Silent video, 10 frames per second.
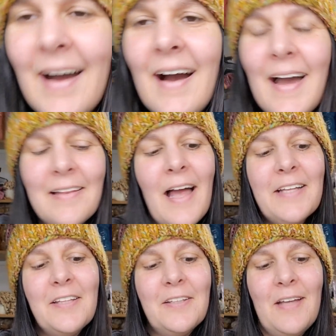I
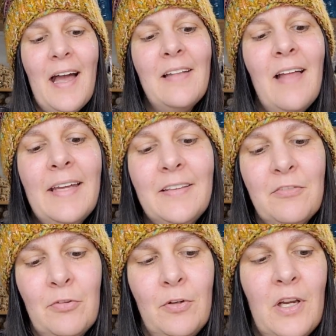like the I like the
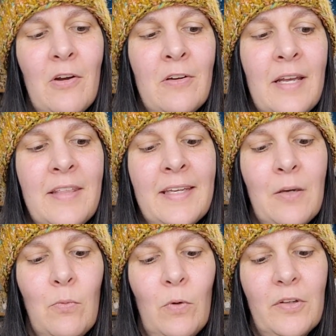fur yarn. I think
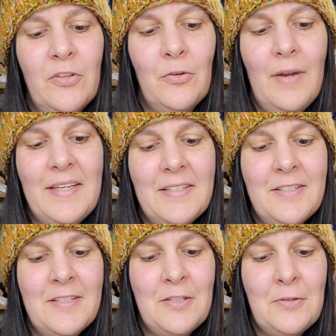it works great
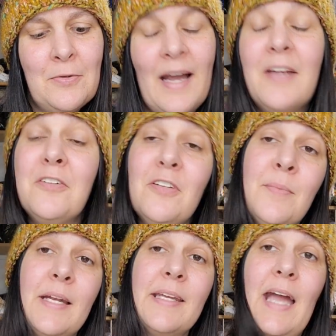too. I actually
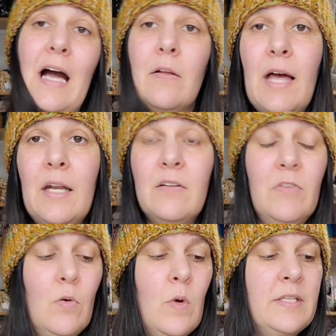made a cow out of
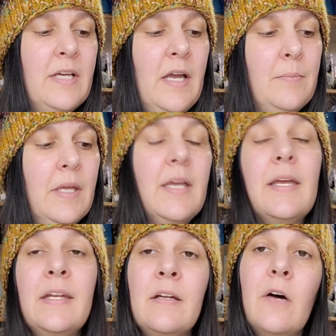it one time,
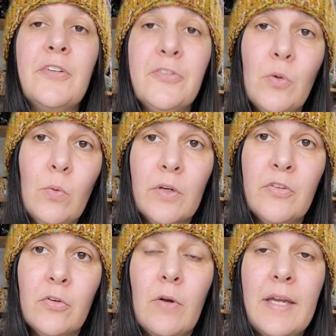and it also
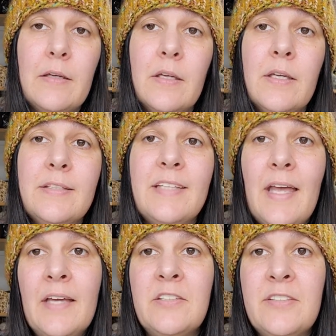works great
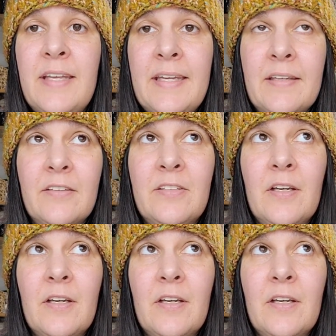to edge things.